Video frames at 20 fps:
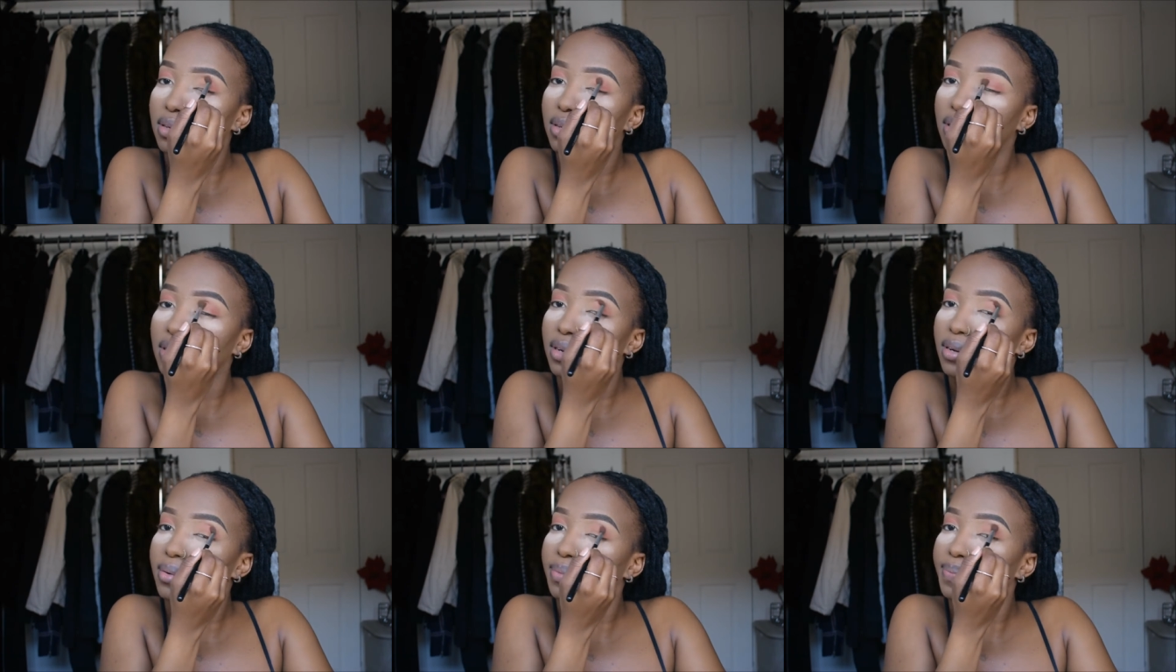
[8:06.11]

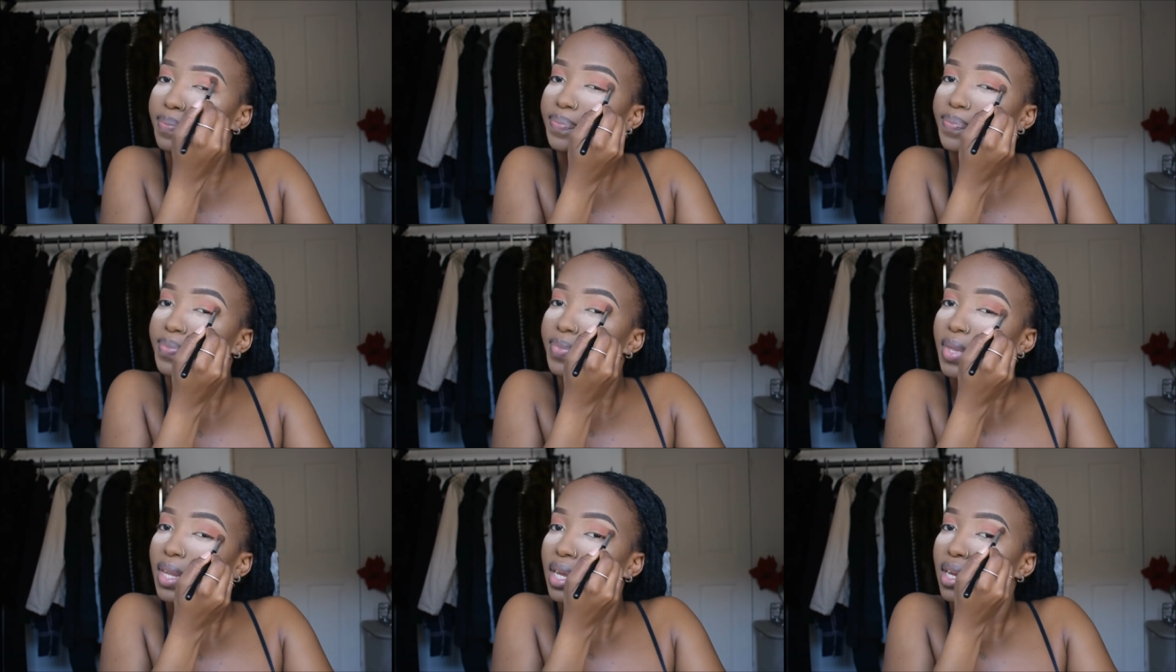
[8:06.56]
yeah
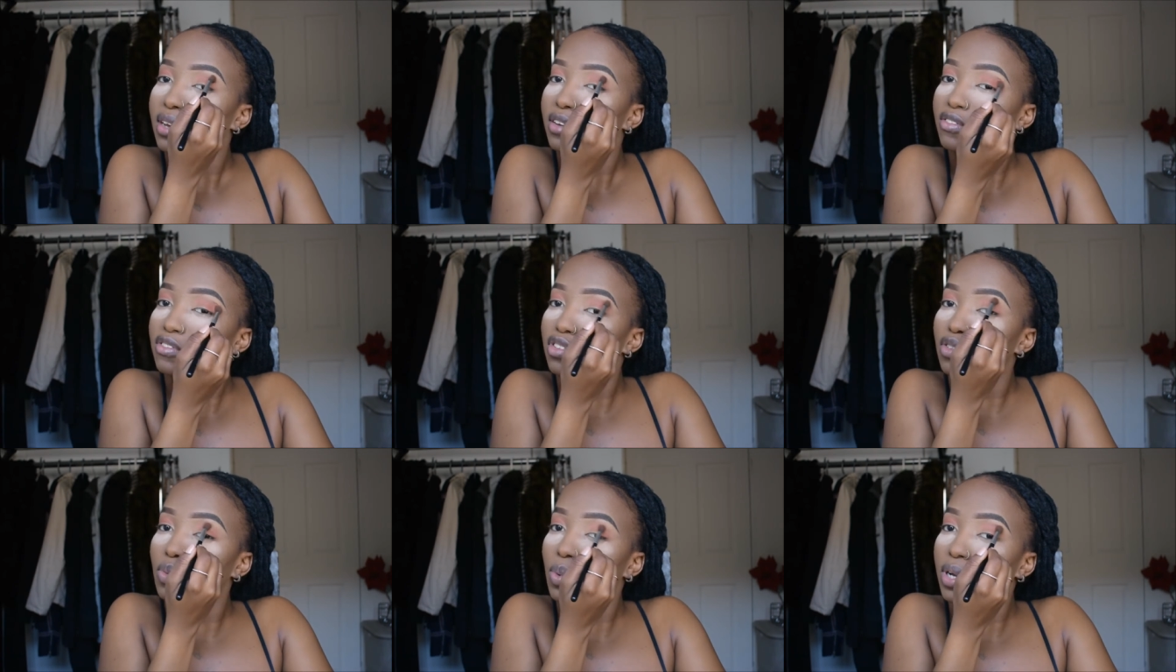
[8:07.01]

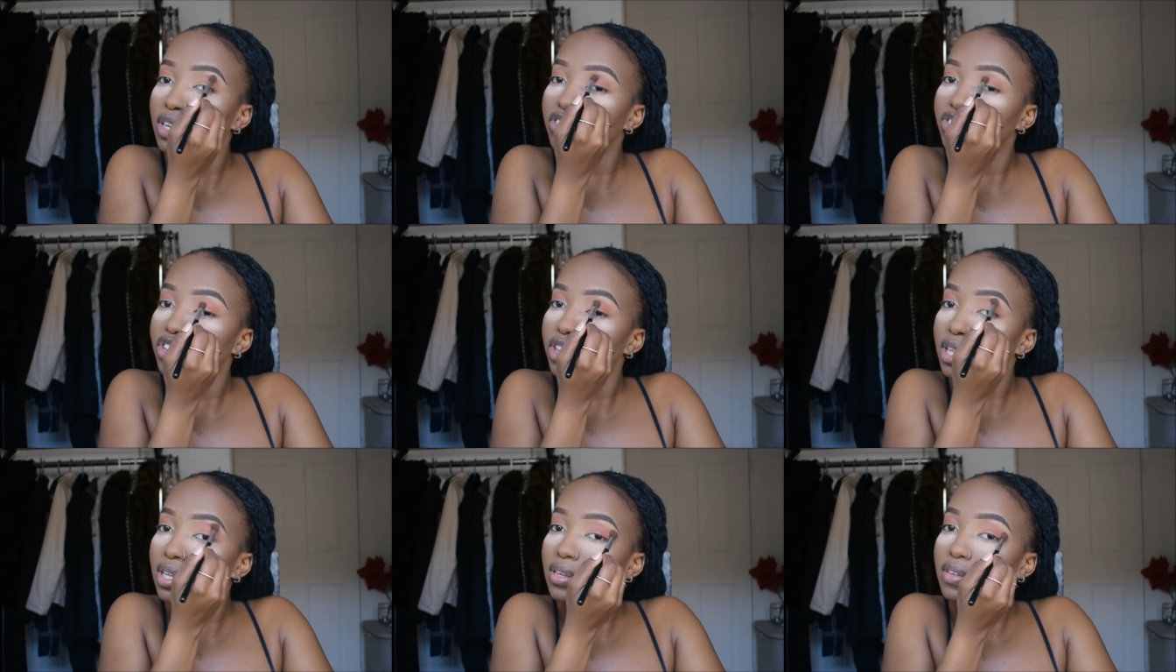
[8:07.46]
she's
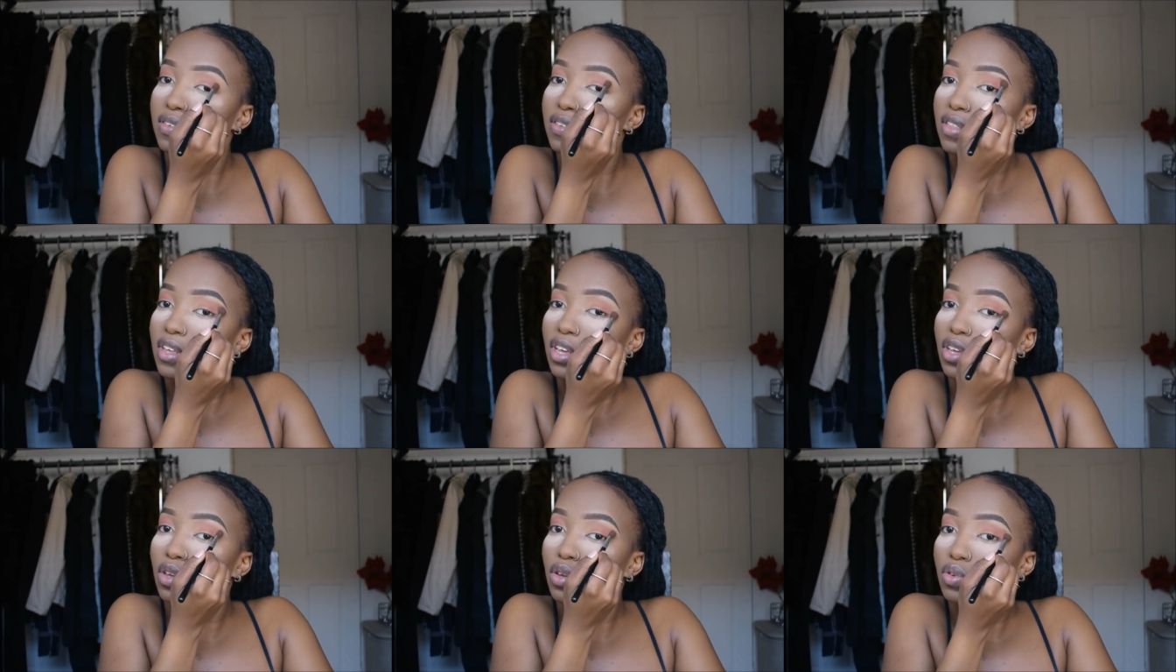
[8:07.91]
watching this
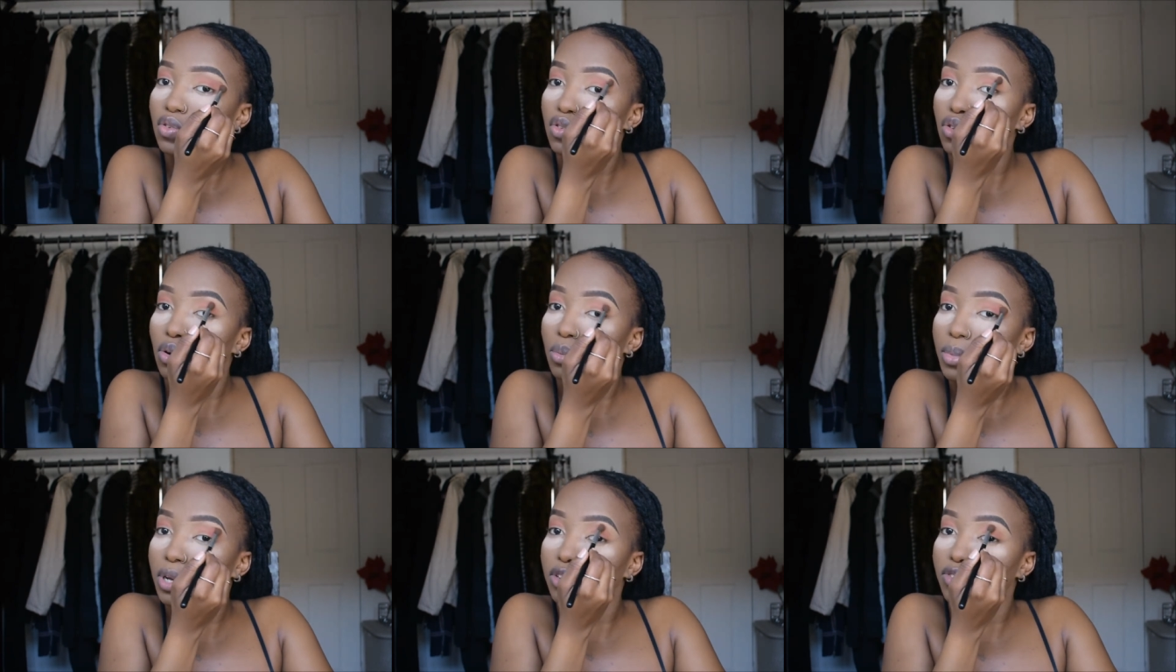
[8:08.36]
thank you
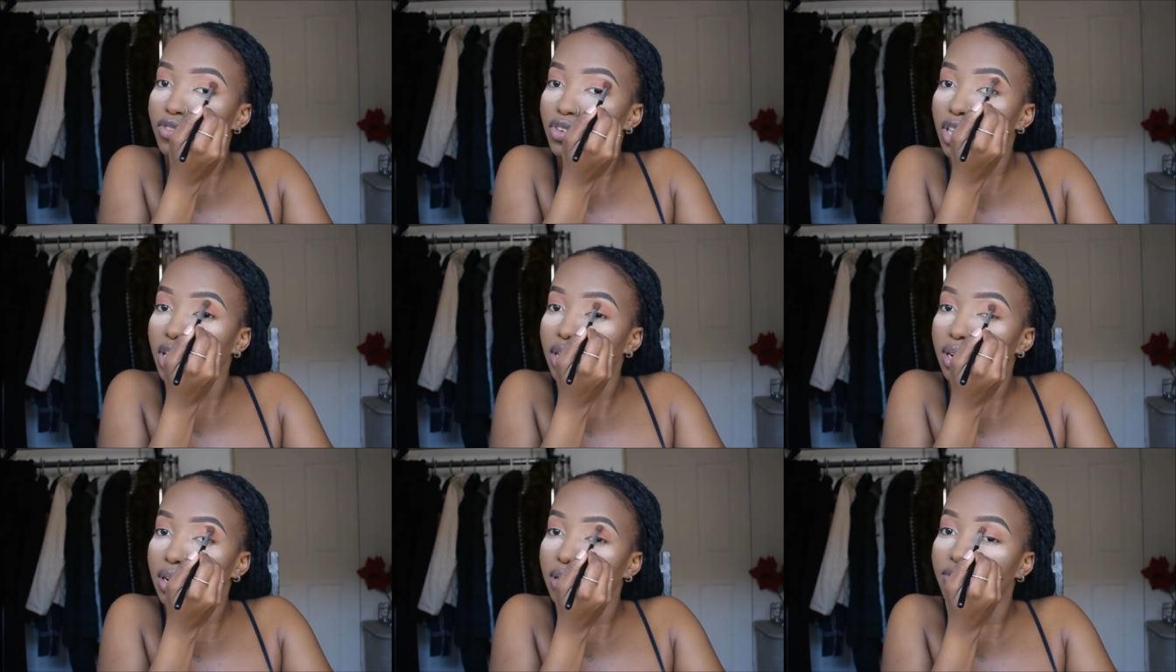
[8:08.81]
so much for
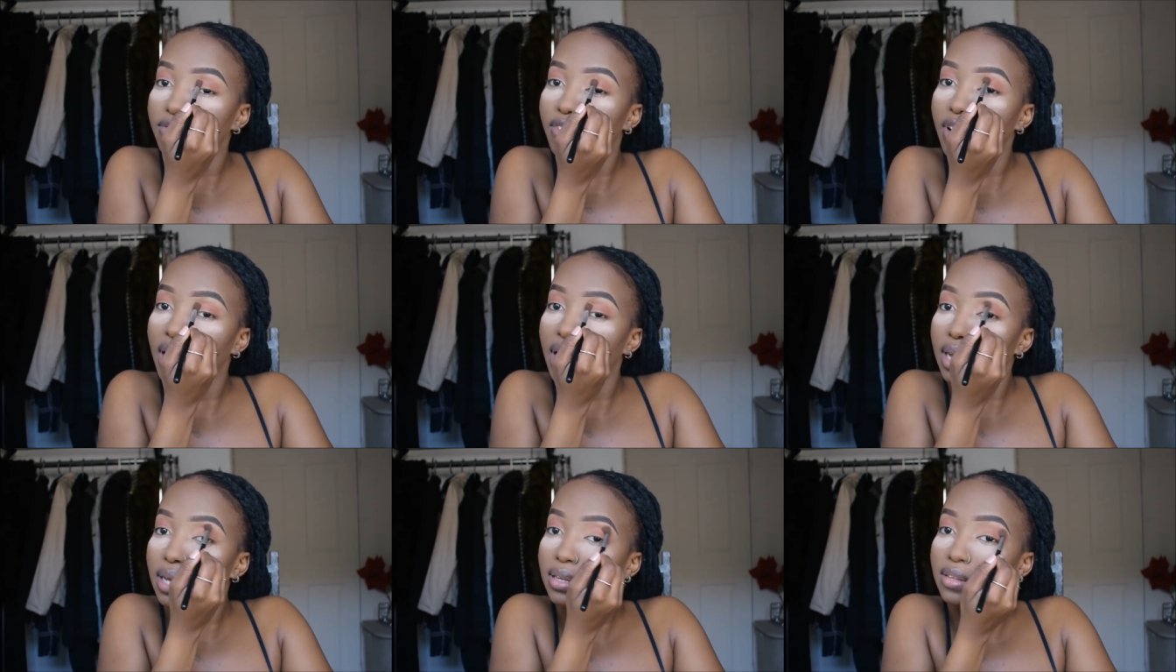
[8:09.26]
that
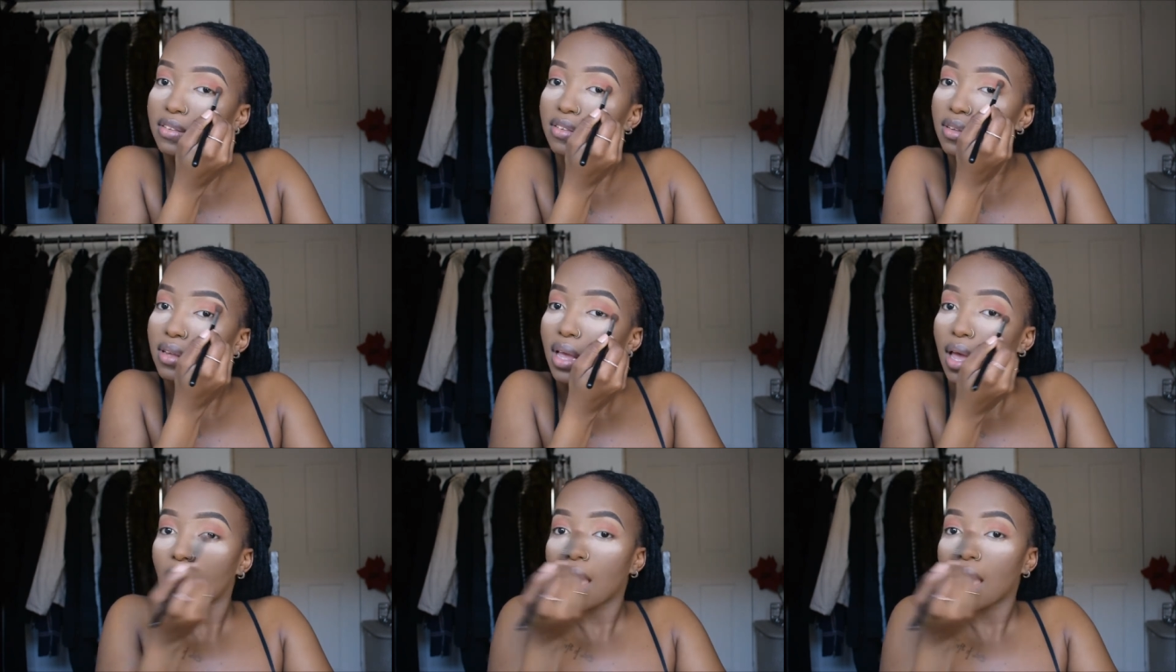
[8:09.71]
advice